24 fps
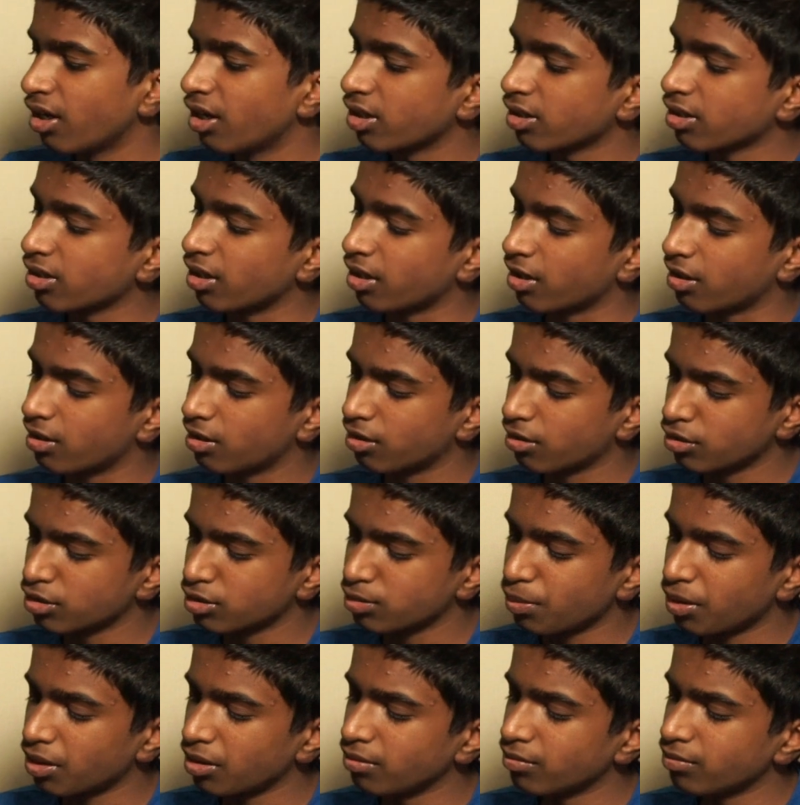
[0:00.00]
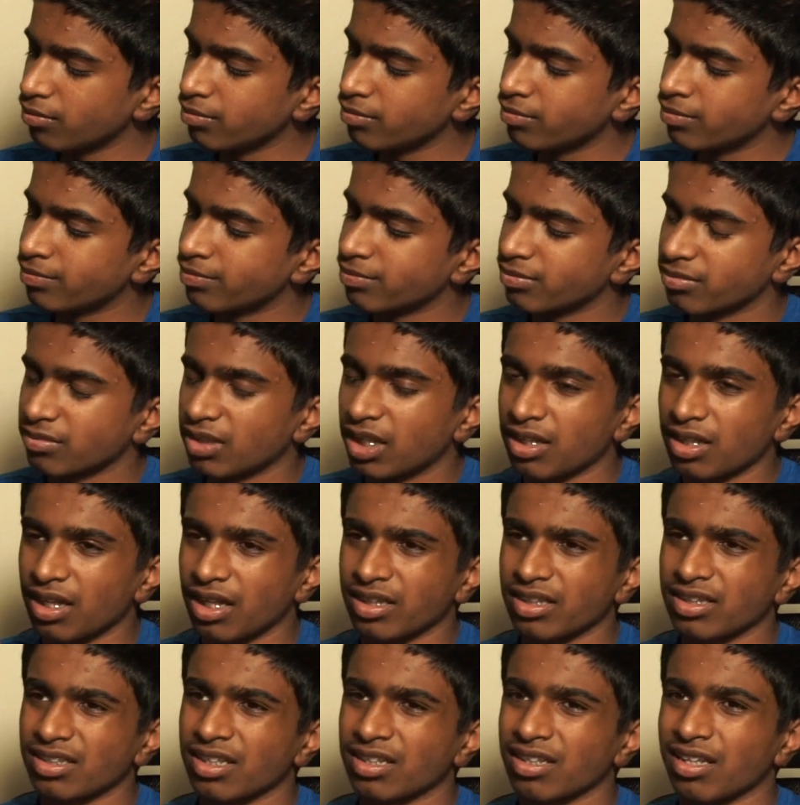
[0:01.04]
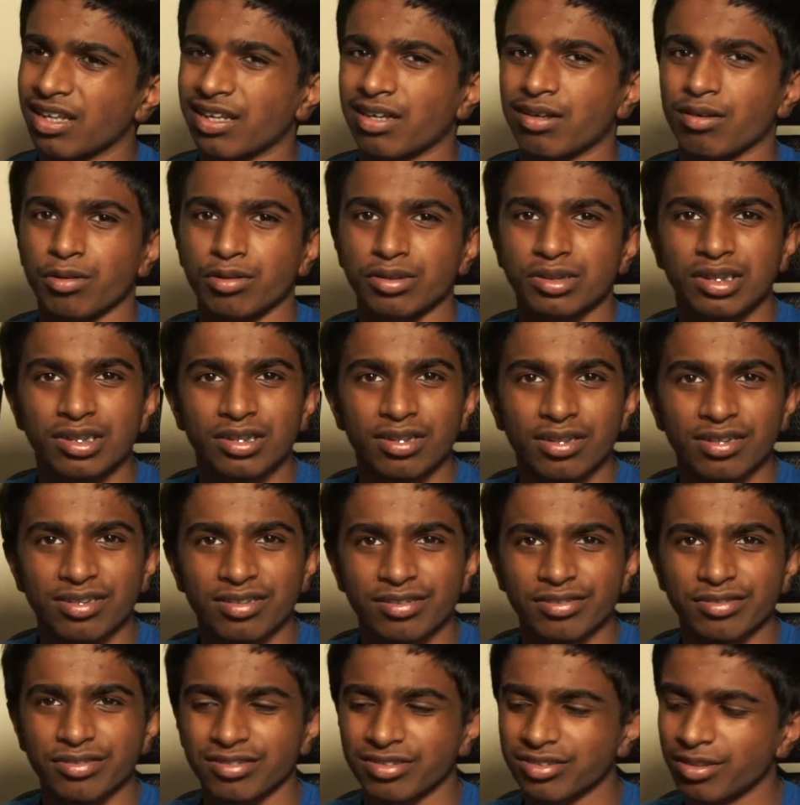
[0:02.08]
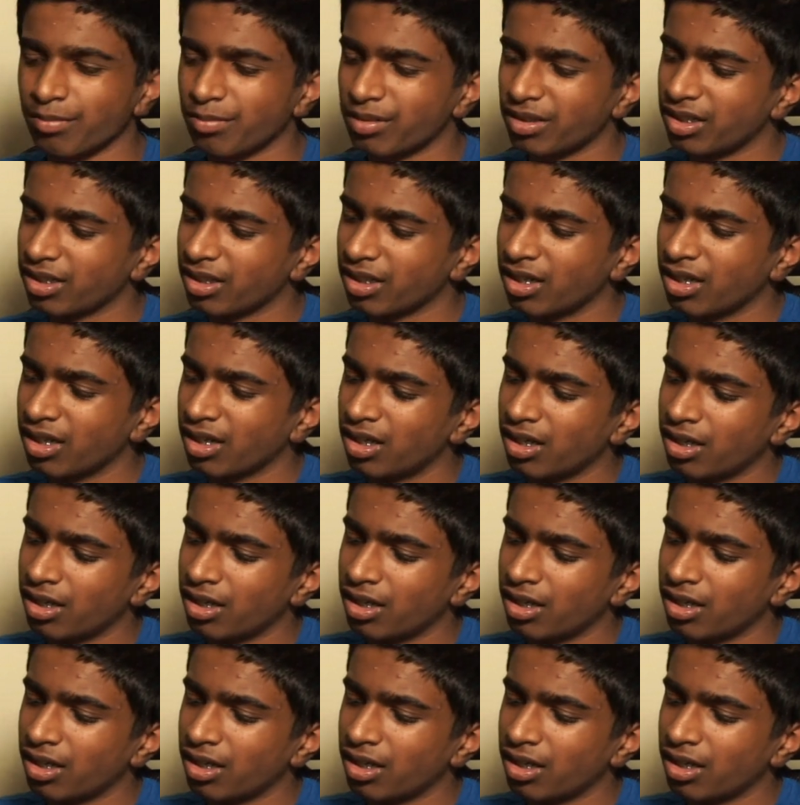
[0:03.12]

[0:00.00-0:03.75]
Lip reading: It's got a search button. I think that's like Cortina search or something.